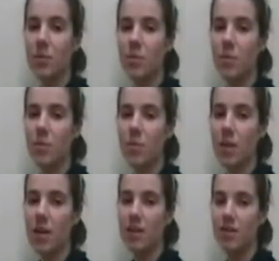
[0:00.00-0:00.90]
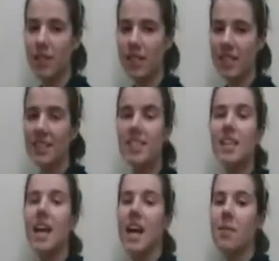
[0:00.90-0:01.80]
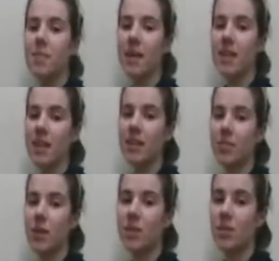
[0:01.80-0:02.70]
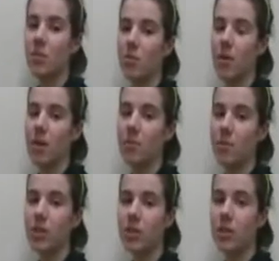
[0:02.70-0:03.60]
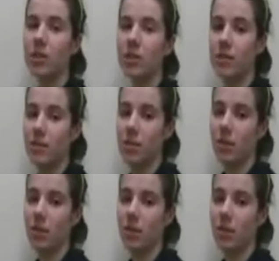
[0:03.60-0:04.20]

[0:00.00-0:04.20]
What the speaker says: your blood vessels may then raise your blood pressure even